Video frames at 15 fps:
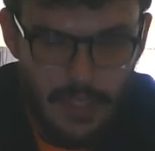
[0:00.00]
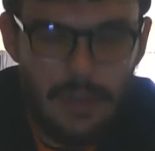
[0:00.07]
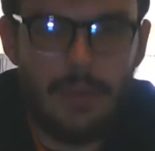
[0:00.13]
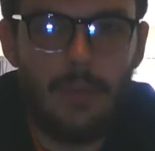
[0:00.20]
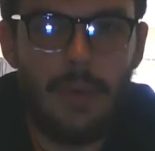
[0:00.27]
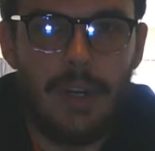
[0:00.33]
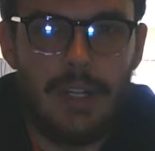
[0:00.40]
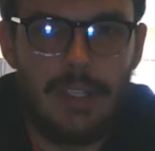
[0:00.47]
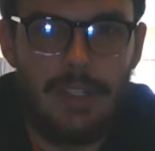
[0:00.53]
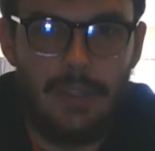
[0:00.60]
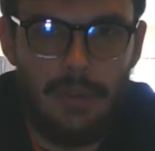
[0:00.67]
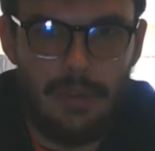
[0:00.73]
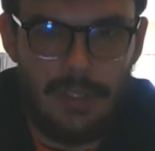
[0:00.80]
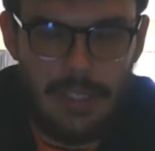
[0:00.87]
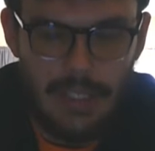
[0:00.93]
where it's
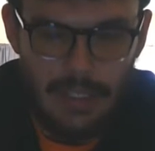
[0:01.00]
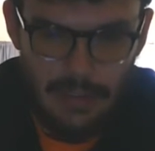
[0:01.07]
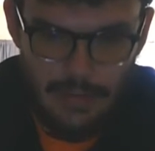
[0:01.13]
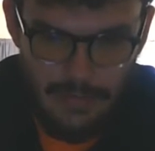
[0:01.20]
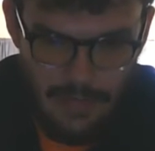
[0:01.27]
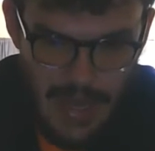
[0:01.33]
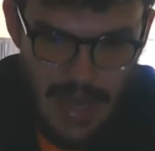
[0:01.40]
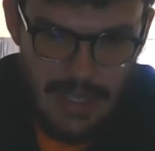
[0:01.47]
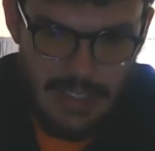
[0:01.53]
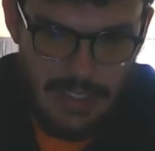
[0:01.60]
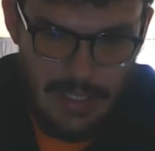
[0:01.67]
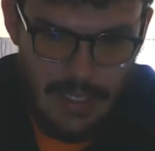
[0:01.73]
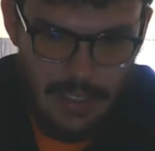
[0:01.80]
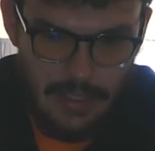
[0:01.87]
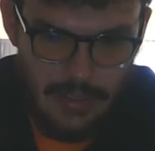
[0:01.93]
using your fat
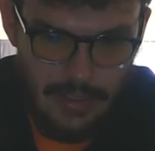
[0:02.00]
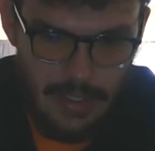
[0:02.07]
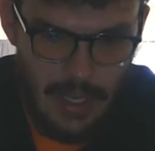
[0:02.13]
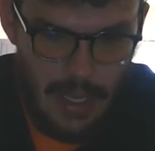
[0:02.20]
cells